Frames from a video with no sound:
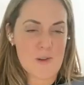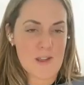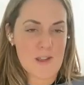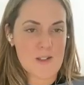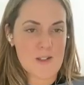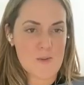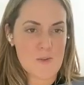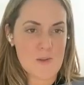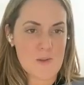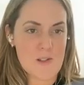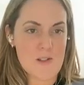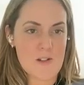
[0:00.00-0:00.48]

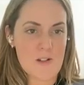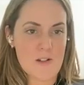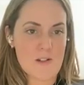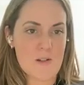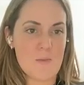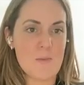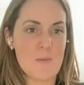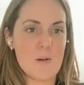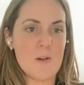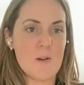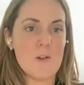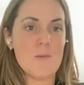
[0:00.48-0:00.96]
because we start
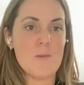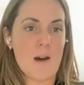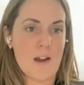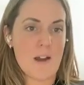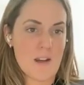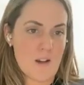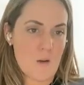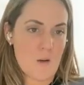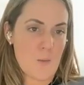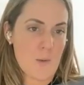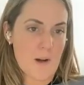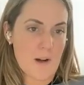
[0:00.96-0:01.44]
to build
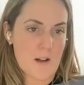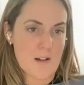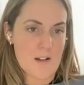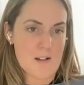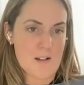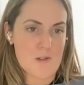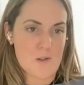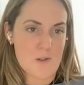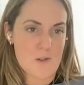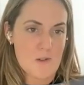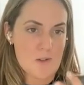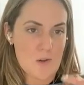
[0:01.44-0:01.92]
body
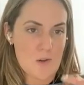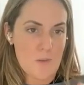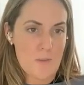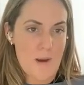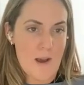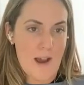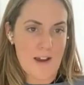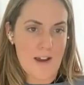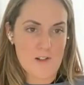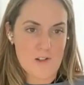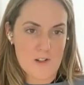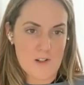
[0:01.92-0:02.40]
awareness and are so
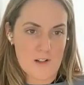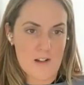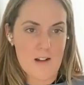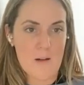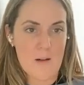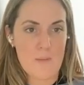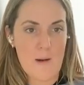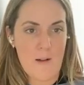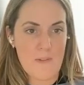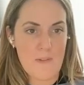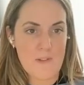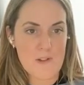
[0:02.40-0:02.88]
passionate
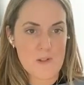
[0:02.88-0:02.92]
about